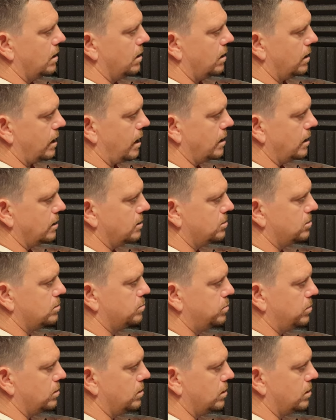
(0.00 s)
All right, let's
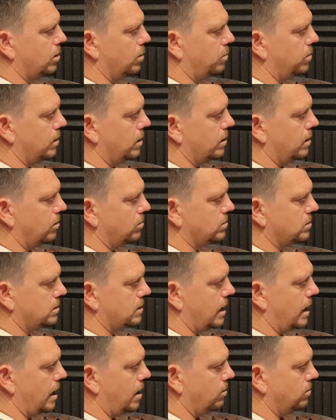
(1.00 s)
just pull a couple of those
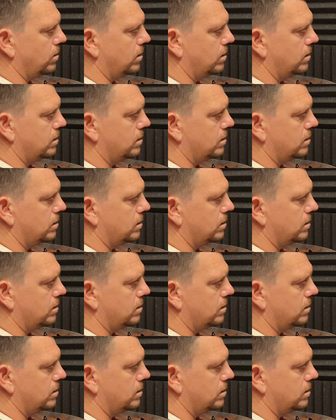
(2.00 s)
down.